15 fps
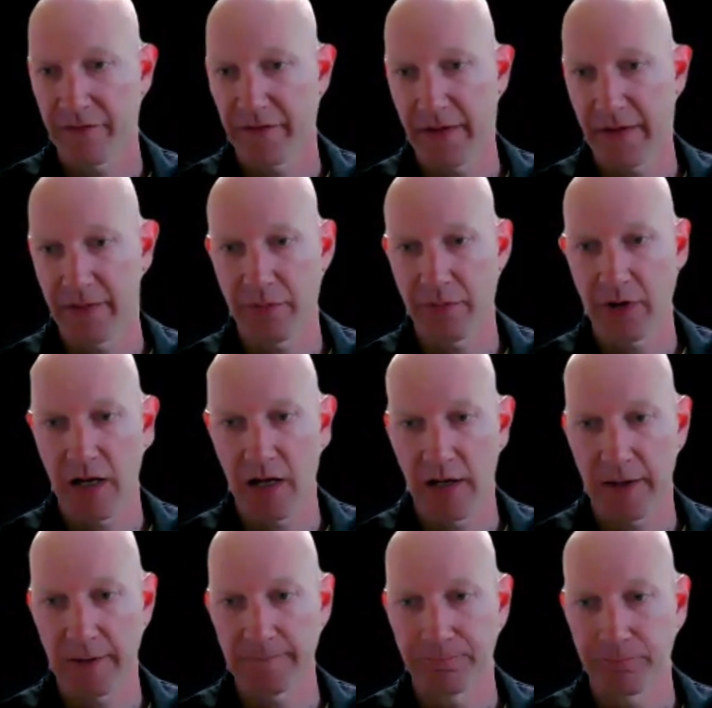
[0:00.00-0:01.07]
family
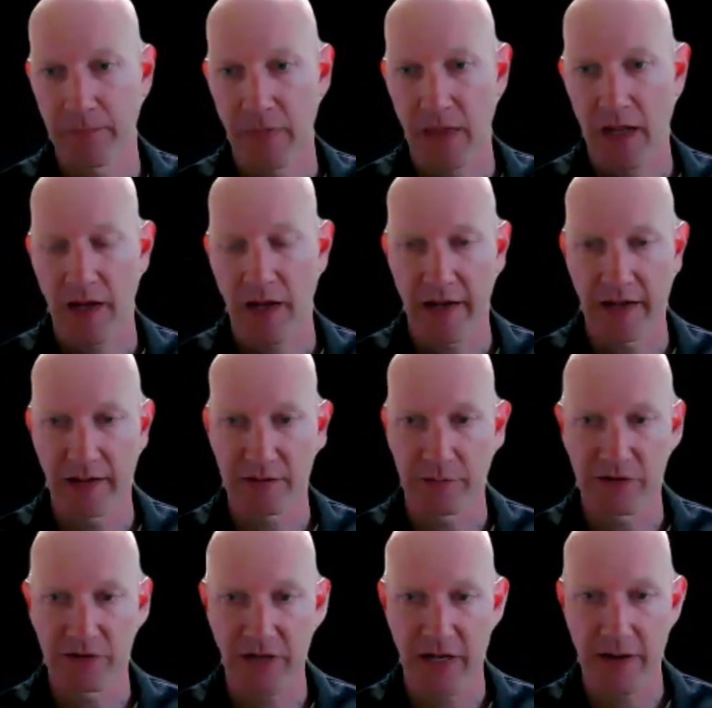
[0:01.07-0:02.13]
law, and some
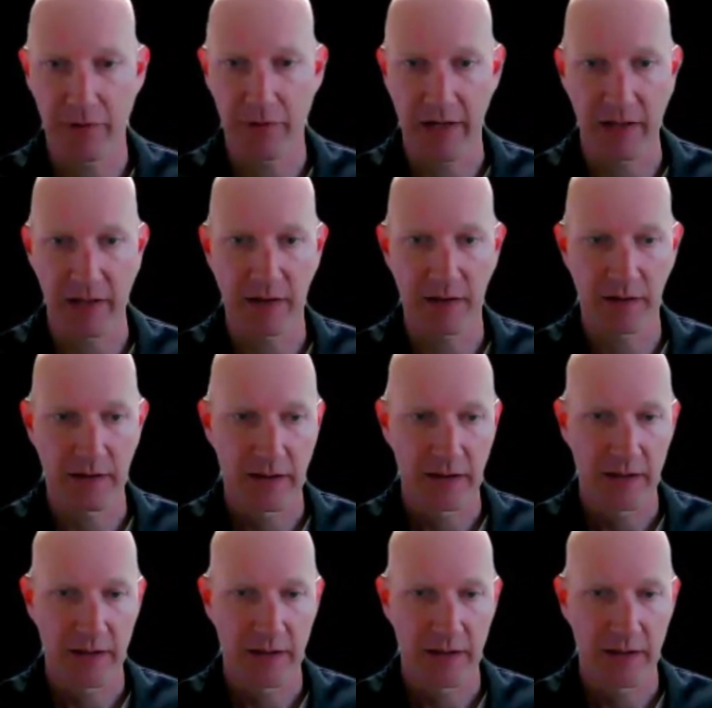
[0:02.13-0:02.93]
estate planning.